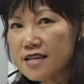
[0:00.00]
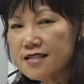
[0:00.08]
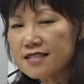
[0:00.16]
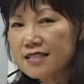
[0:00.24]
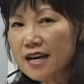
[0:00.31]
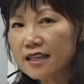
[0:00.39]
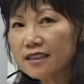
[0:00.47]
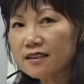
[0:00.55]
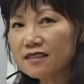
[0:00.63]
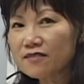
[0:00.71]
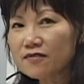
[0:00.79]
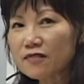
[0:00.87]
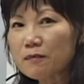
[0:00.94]
insight
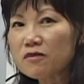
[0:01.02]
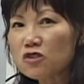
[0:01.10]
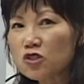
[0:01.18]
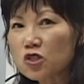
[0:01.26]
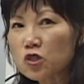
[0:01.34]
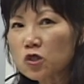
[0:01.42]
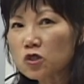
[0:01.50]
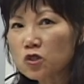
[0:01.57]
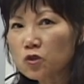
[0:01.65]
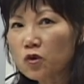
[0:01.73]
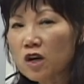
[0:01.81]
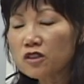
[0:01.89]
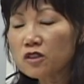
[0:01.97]
from
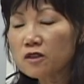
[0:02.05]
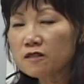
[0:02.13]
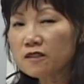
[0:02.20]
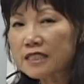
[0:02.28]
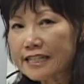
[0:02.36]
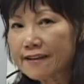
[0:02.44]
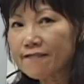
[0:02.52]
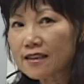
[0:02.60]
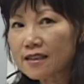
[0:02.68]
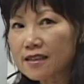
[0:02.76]
Toronto TV.